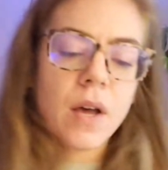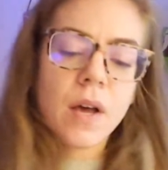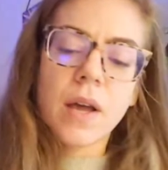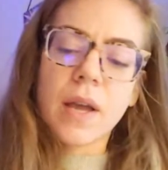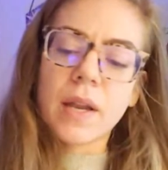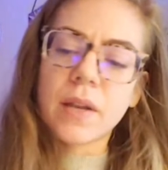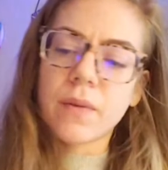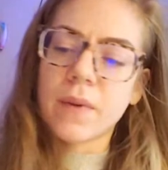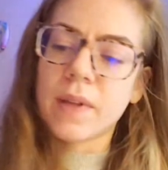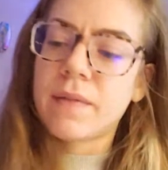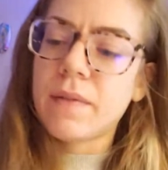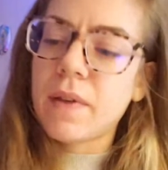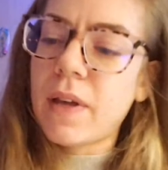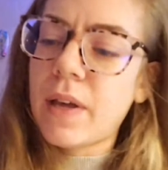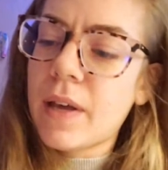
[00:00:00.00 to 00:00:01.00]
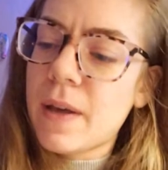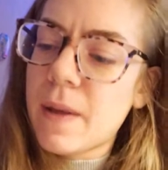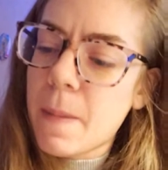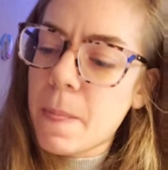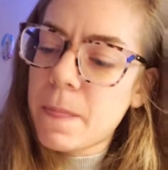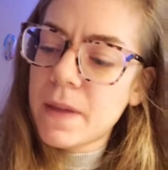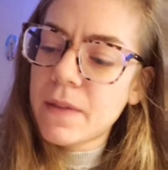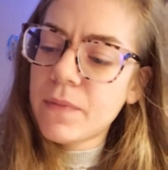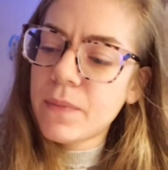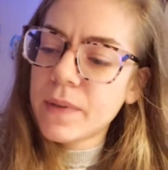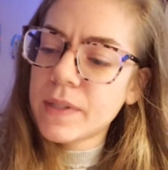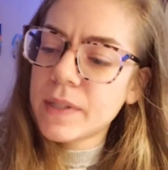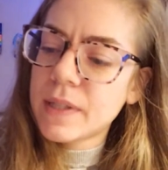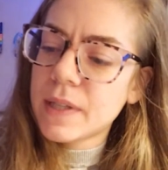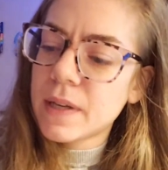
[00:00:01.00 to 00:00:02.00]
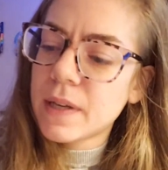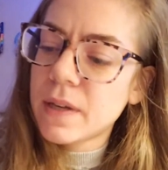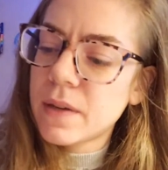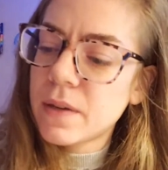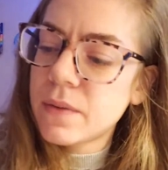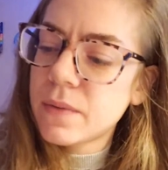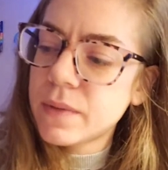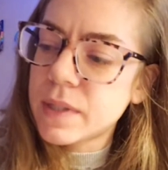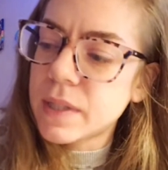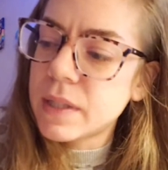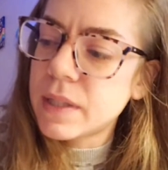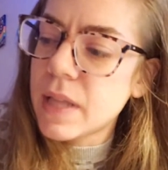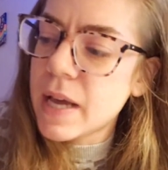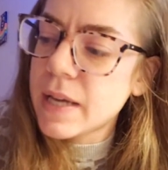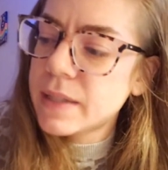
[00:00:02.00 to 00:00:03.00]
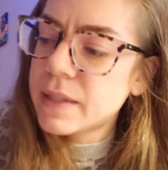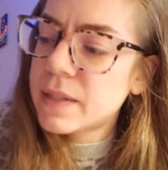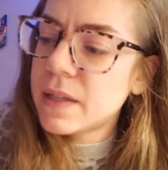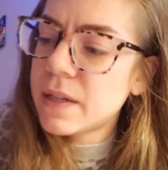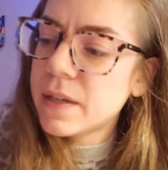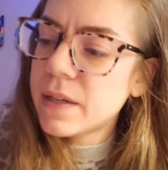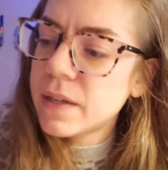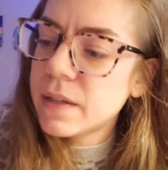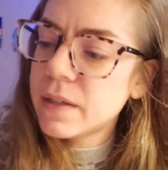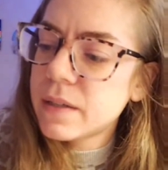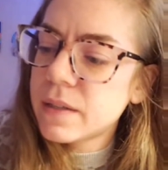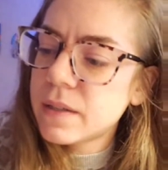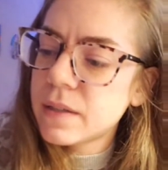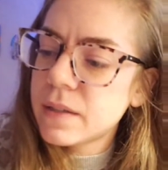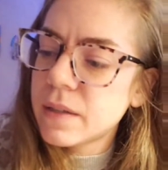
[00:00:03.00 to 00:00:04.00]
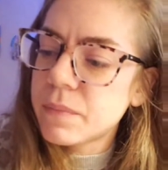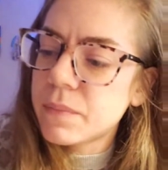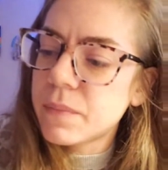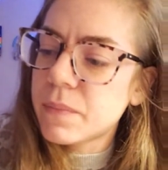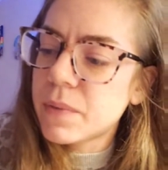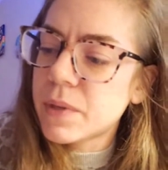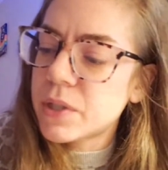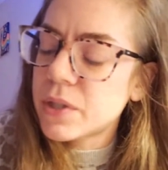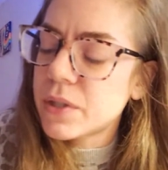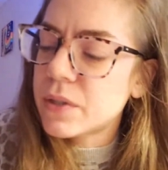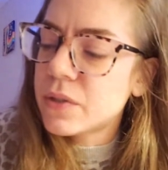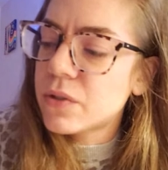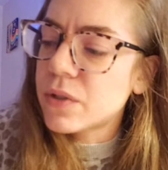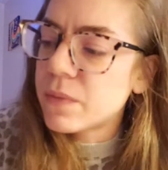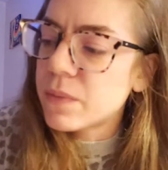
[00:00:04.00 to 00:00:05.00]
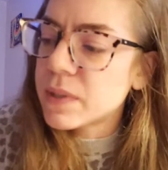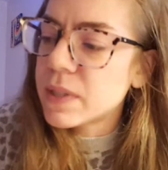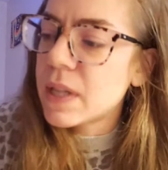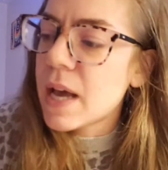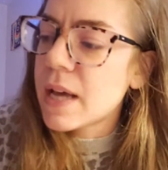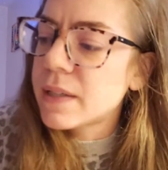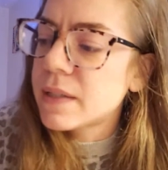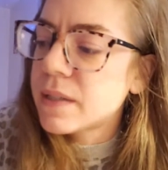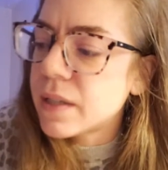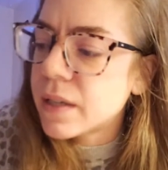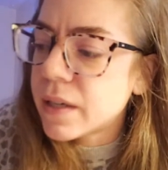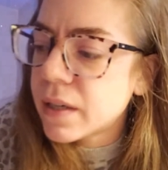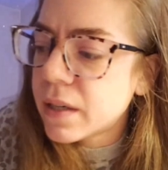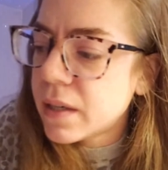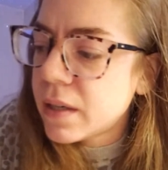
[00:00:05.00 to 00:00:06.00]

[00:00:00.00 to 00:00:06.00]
anyways, this was it last year? I'm pretty sure this dream was last year.